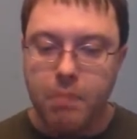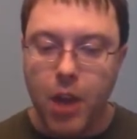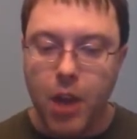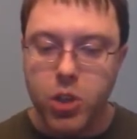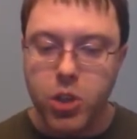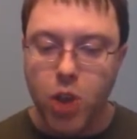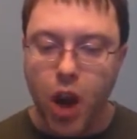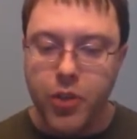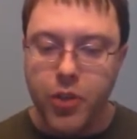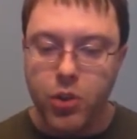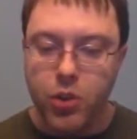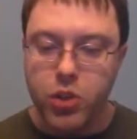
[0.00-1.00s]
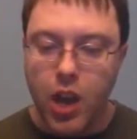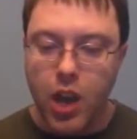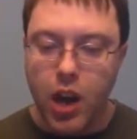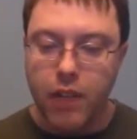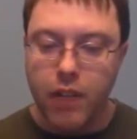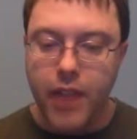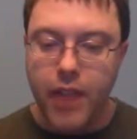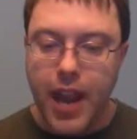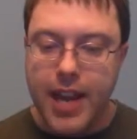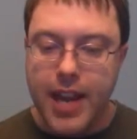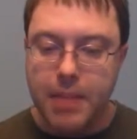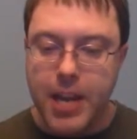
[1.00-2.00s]
Most authors of
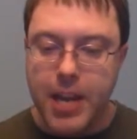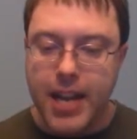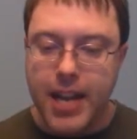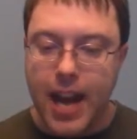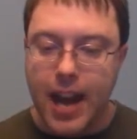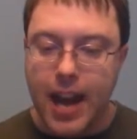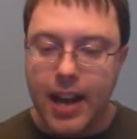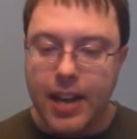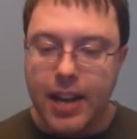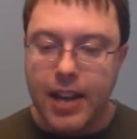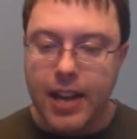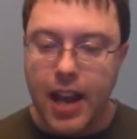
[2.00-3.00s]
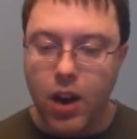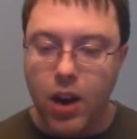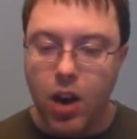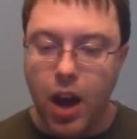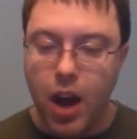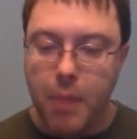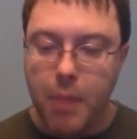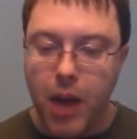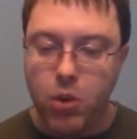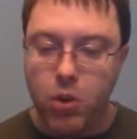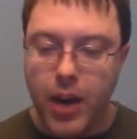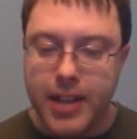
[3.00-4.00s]
any media care
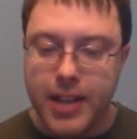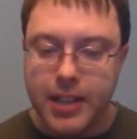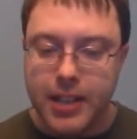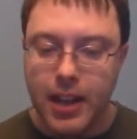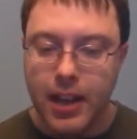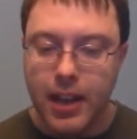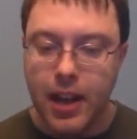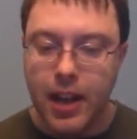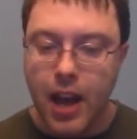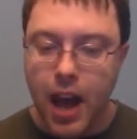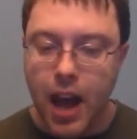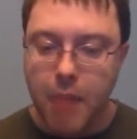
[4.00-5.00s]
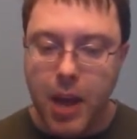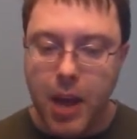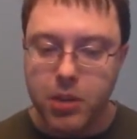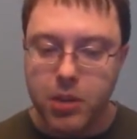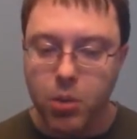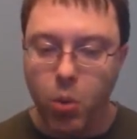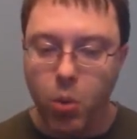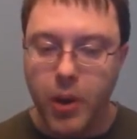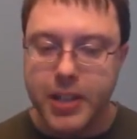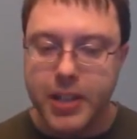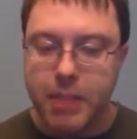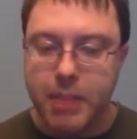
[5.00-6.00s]
about credit, about
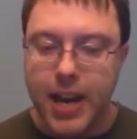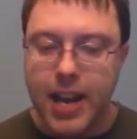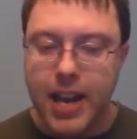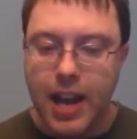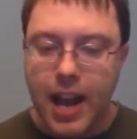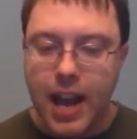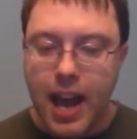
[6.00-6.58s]
royalty money,